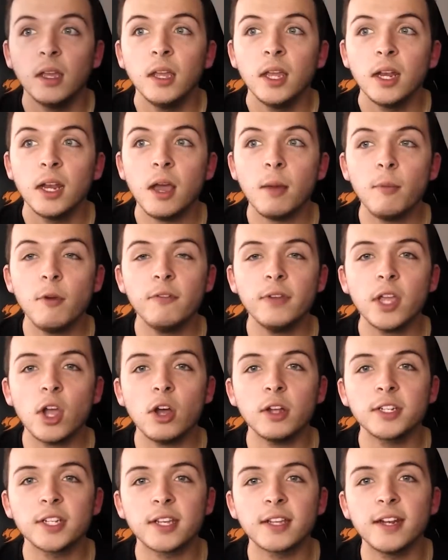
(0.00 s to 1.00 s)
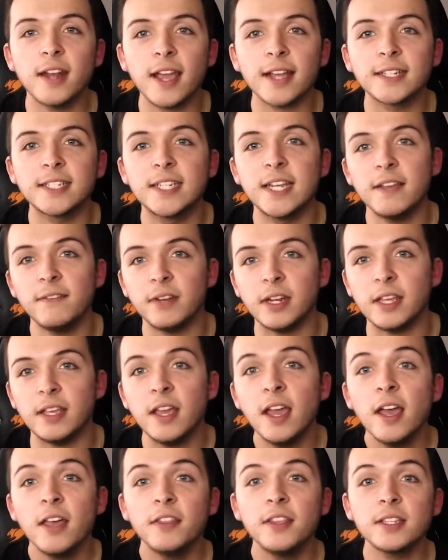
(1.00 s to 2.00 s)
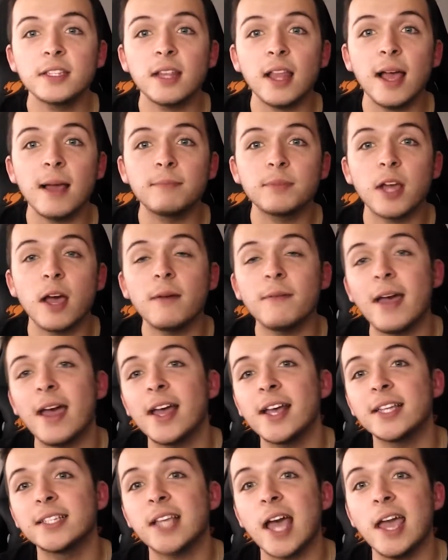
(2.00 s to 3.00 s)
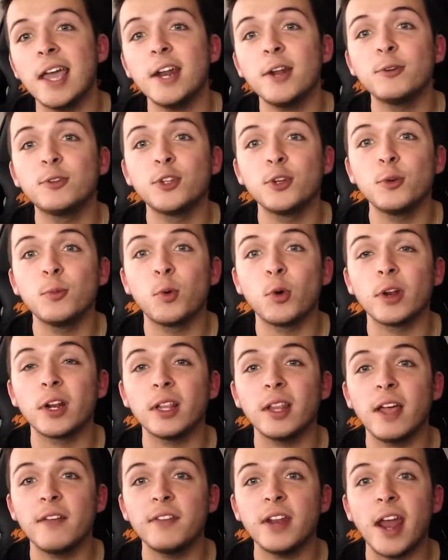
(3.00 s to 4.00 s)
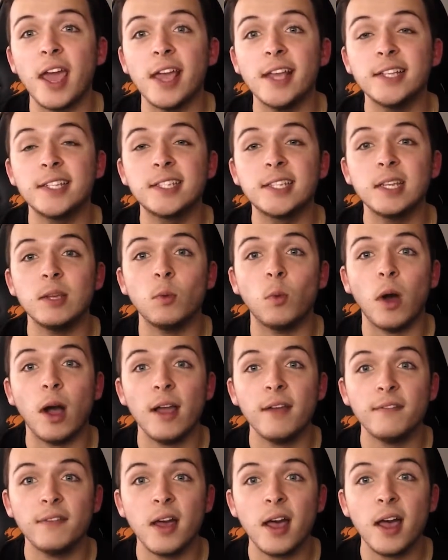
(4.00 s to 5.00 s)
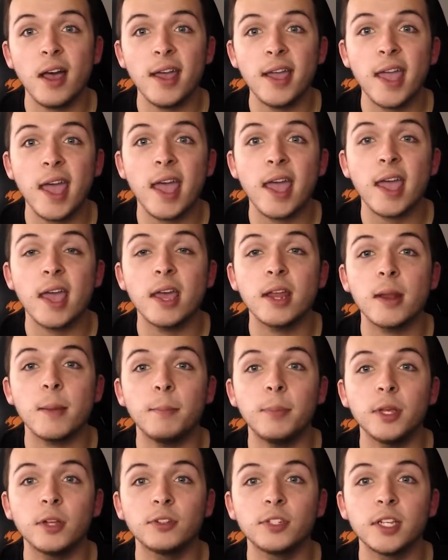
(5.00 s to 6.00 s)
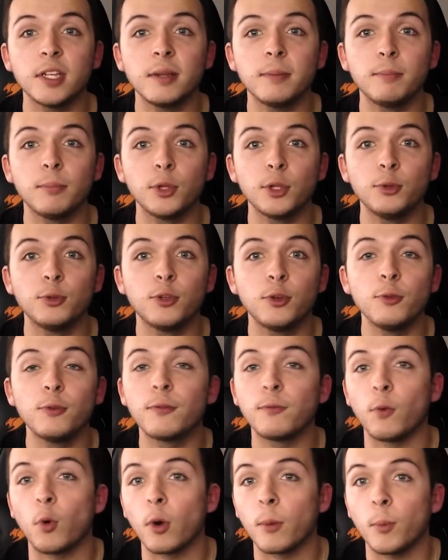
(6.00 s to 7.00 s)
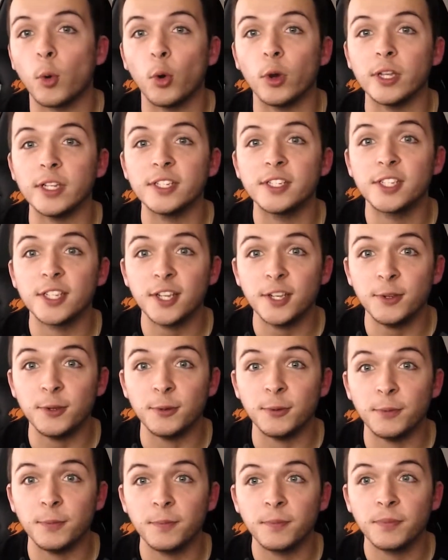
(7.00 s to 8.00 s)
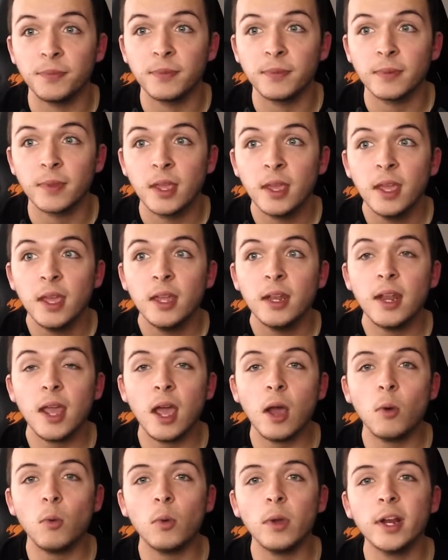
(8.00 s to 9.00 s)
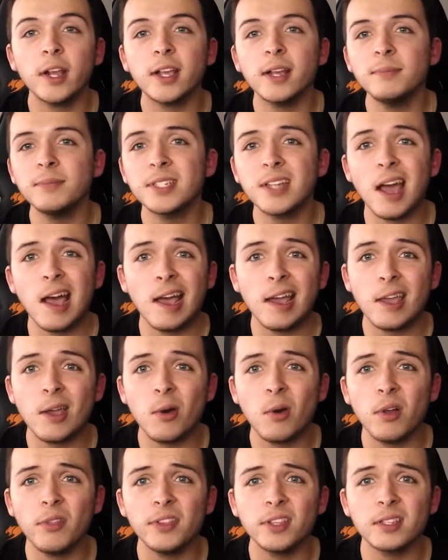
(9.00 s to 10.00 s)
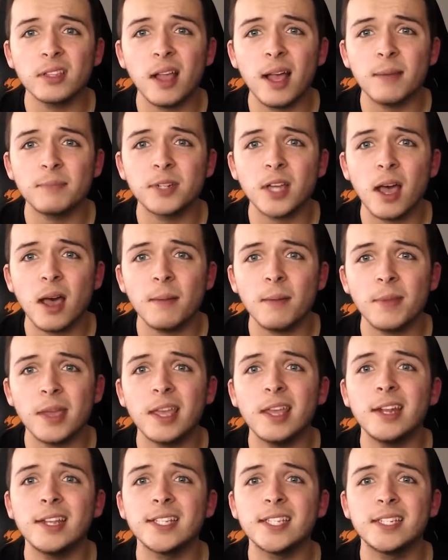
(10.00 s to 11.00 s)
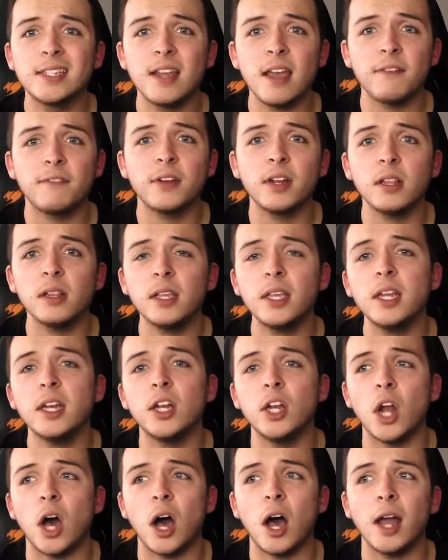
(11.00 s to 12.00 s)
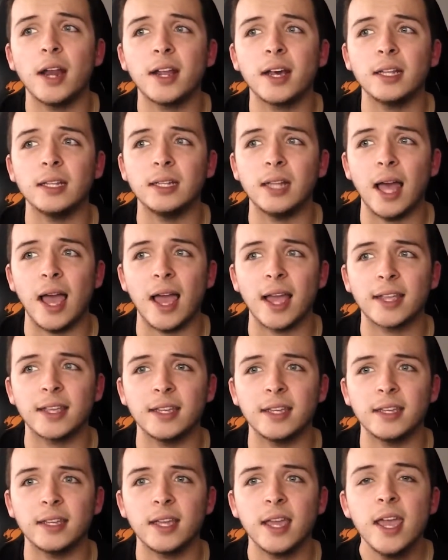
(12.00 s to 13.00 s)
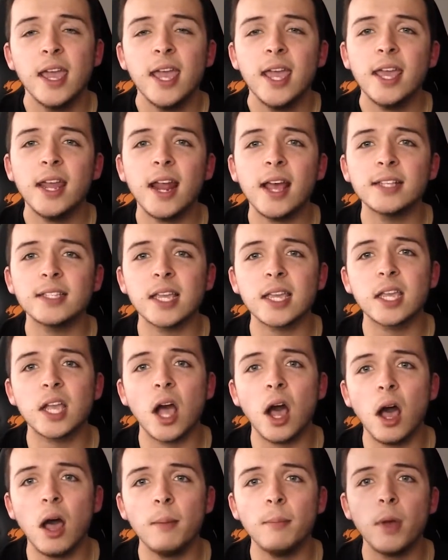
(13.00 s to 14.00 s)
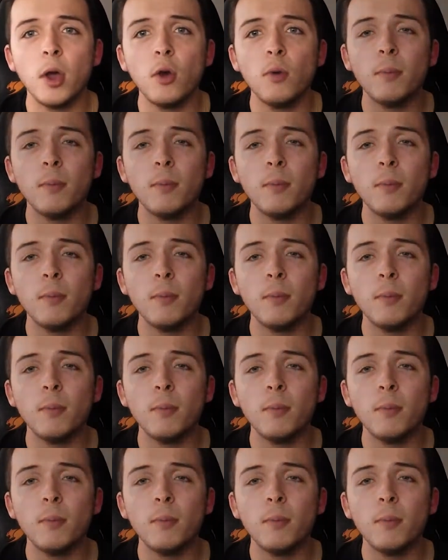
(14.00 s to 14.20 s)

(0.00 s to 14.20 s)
Now, moving on to connectivity, this laptop has 802.11 AC Wi-Fi and built-in Bluetooth 4.2. Now, when it comes to I/O on this laptop, it is definitely not lacking. It has a combo